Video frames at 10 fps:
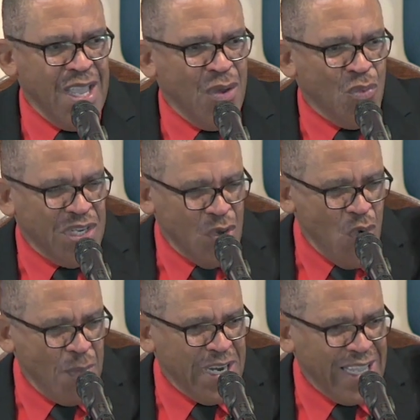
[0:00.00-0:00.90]
when the
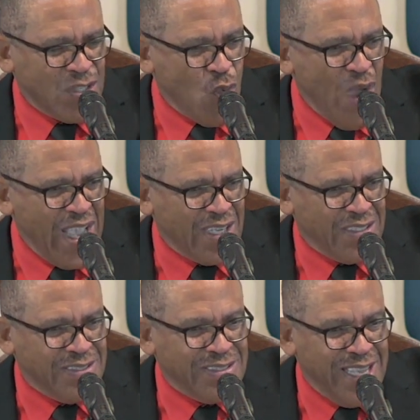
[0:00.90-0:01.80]
woman at the
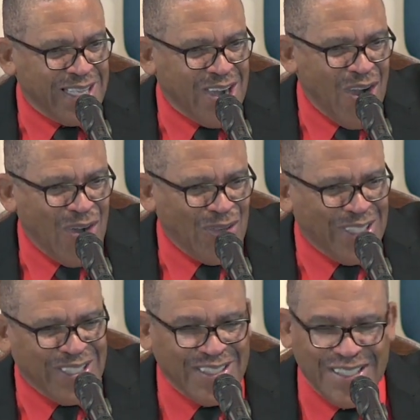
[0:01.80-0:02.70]
well, they called
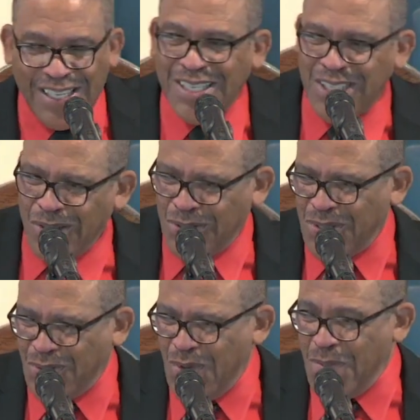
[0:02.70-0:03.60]
her an
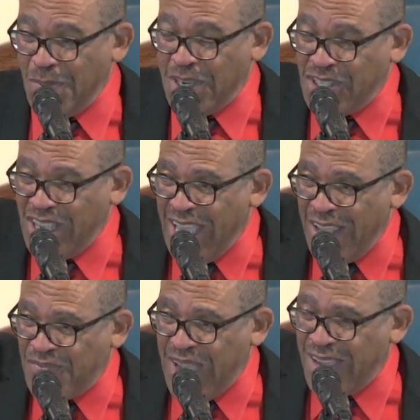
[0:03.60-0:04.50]
adulterous woman because she
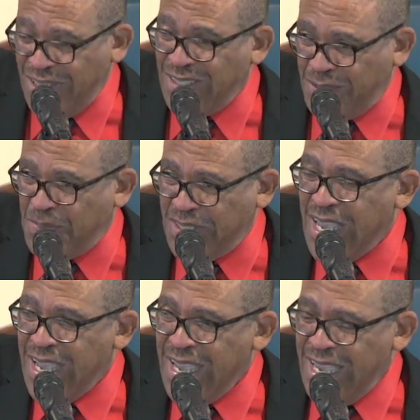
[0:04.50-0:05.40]
had five husbands
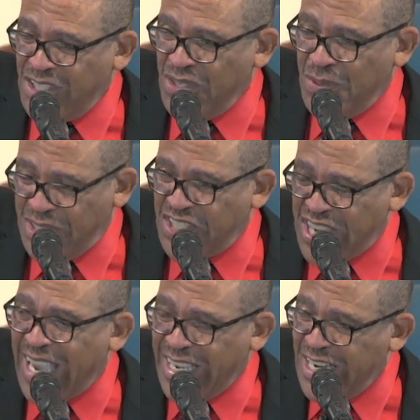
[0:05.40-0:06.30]
and she was
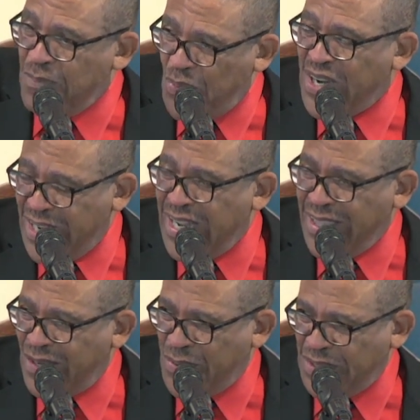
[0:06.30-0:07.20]
shacking up with
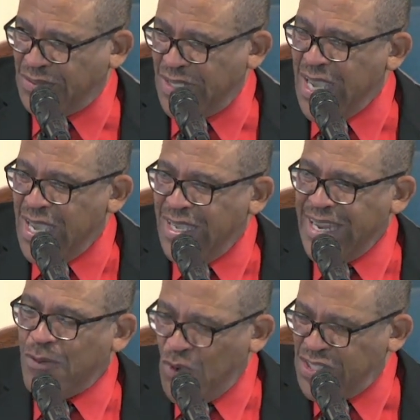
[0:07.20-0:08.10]
another one
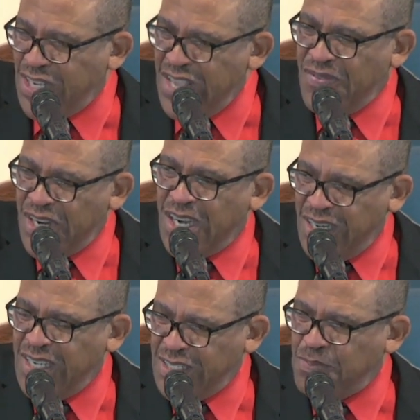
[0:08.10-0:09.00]
that wasn't even her
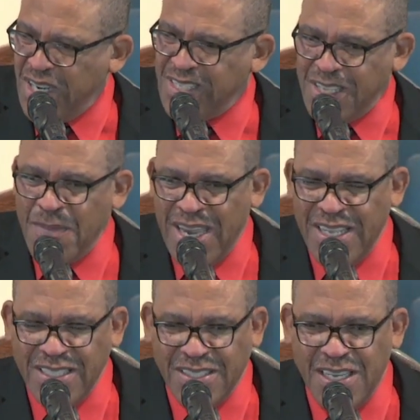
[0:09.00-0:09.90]
husband, it's
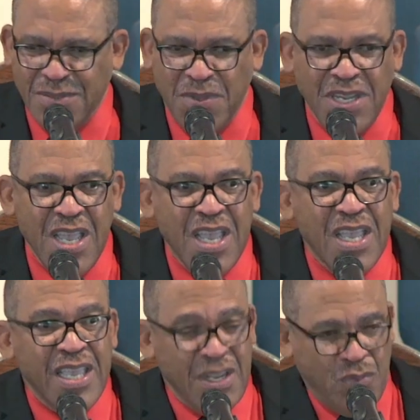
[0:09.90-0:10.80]
somebody else's husband.
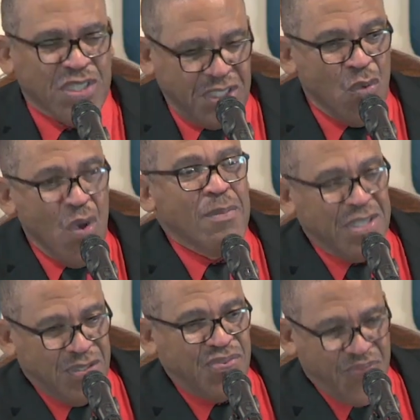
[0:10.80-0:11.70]
It was the
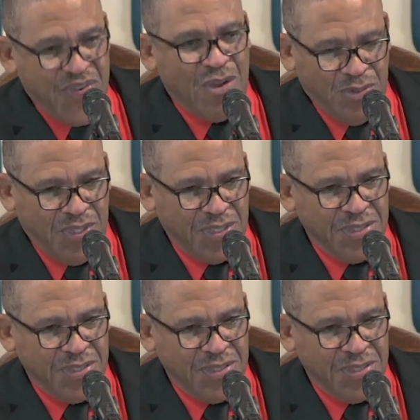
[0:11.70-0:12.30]
woman's fault.